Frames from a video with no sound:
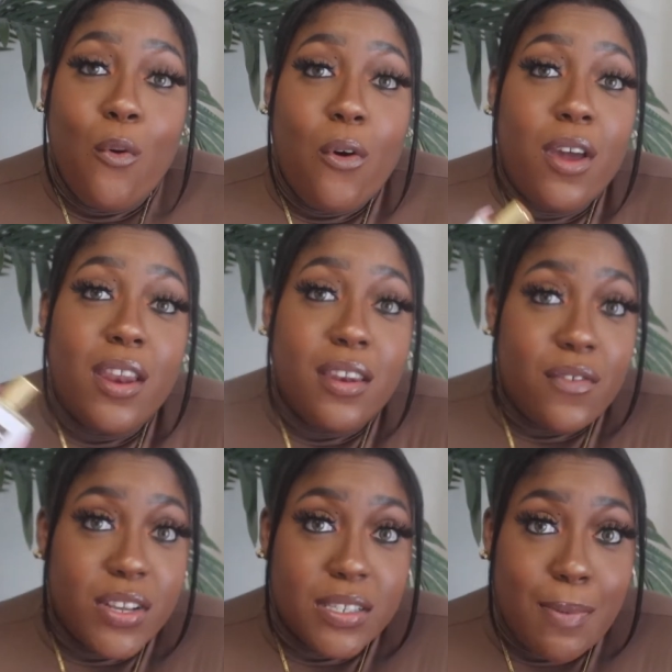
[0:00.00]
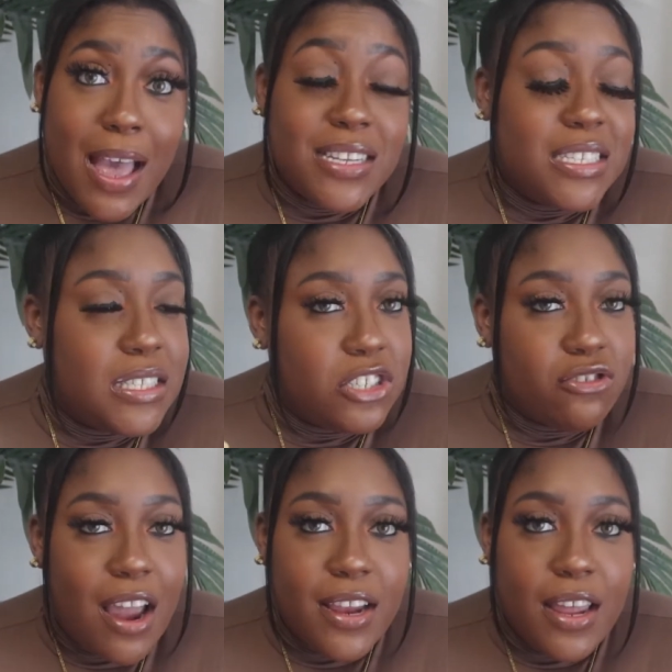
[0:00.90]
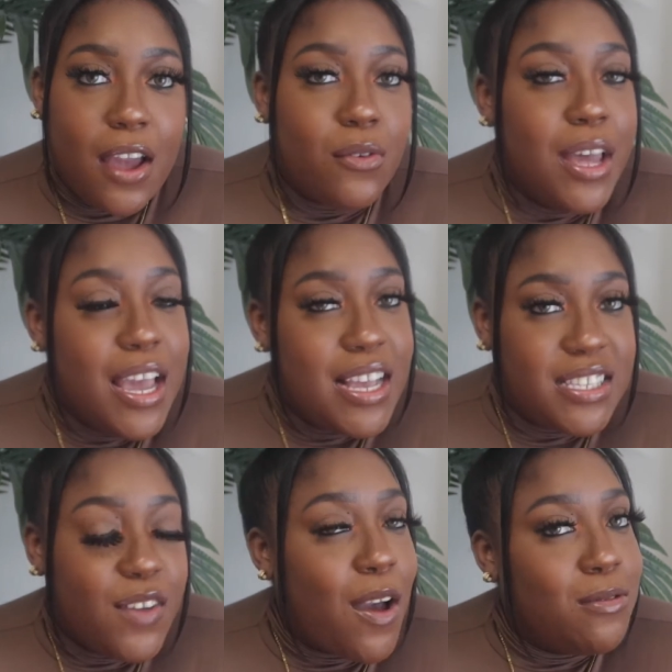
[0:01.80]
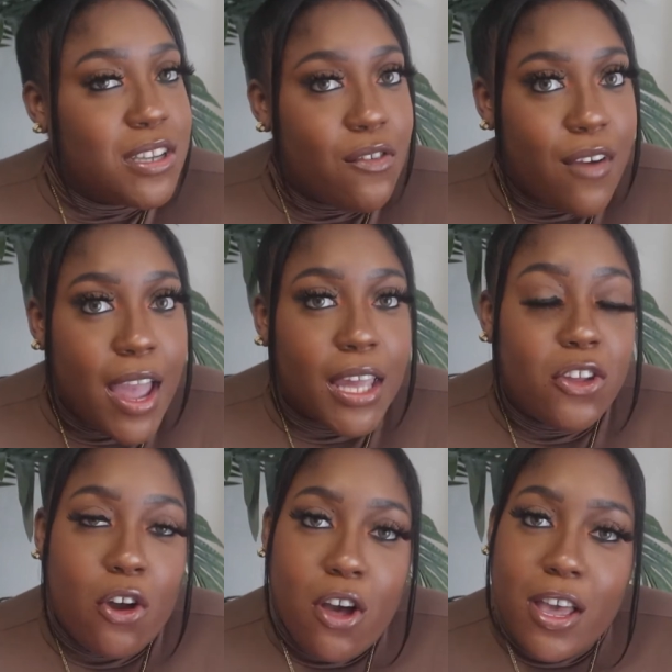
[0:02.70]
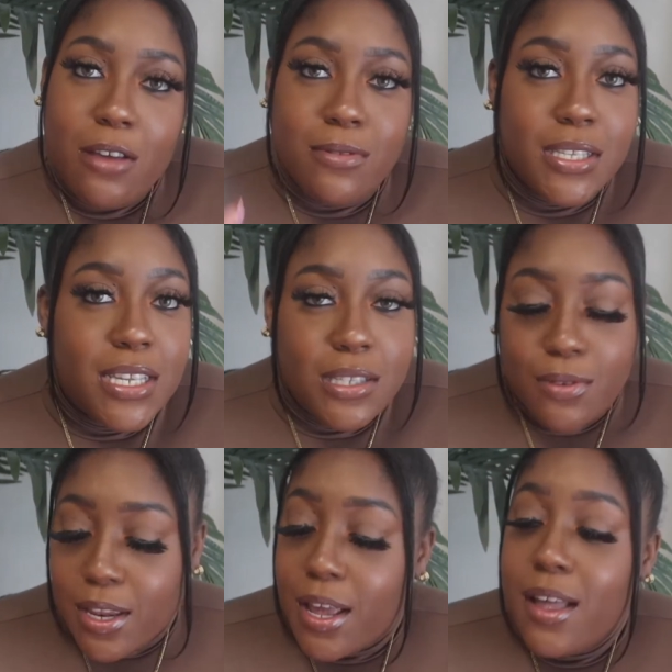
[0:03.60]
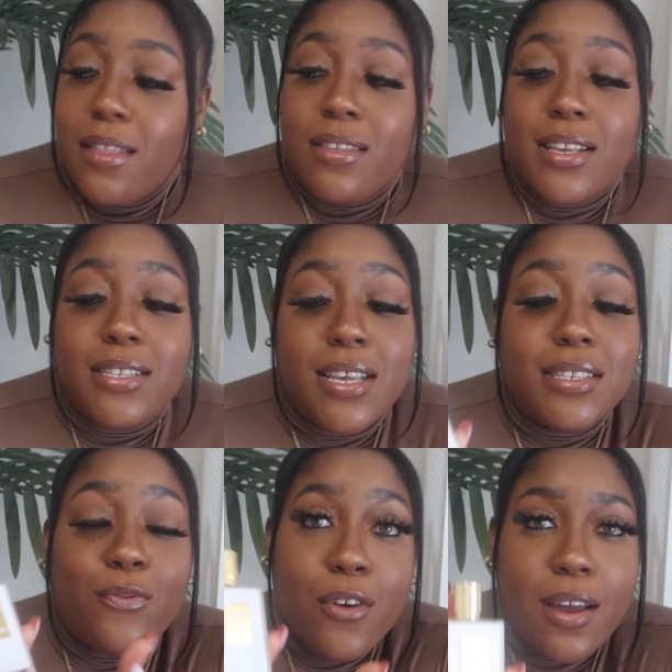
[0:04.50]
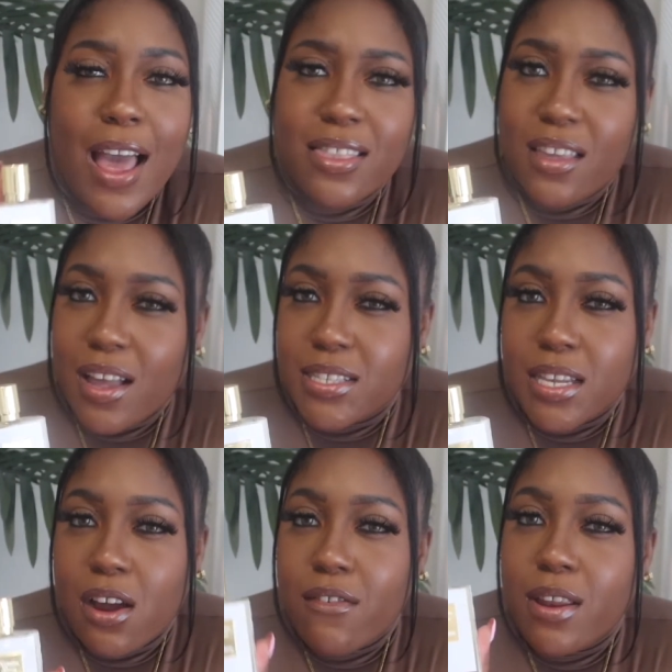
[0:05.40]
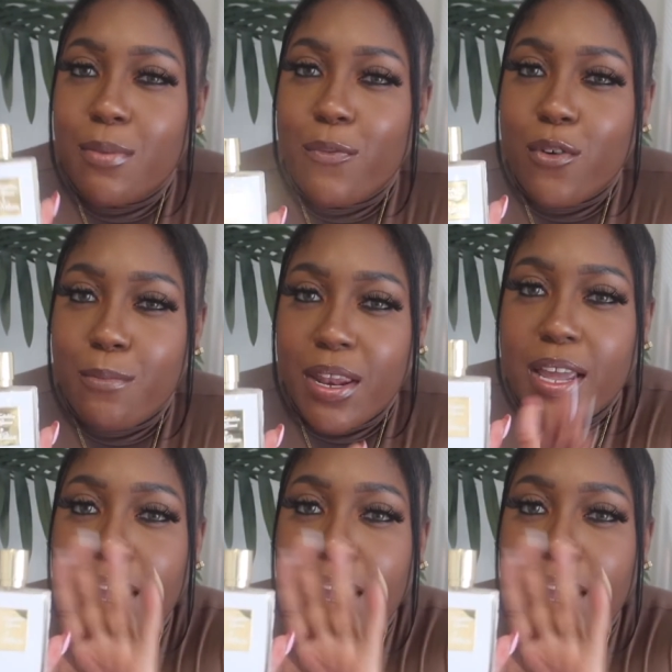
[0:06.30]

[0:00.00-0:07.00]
in a different spot just to dry down and see if I was correct. Y'all, it was this one. This is for, I think I said it already, but Forbidden